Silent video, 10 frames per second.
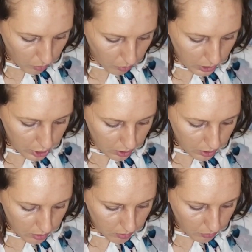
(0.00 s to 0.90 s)

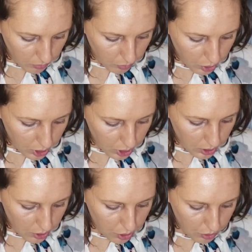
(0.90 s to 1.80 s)
Question: which
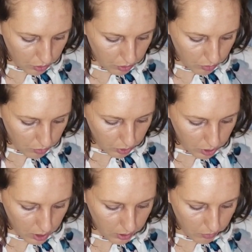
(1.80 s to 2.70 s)
is true
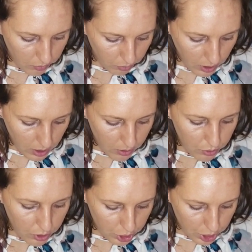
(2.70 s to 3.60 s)
regarding the
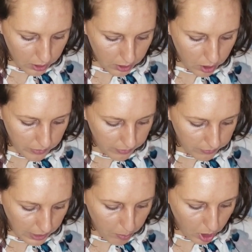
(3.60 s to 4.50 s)
ground check of a
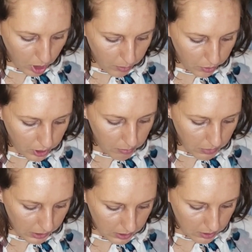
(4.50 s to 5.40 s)
flap operating
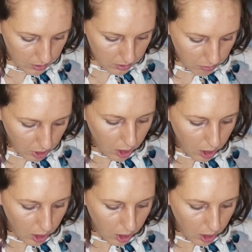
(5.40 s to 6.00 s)
mechanism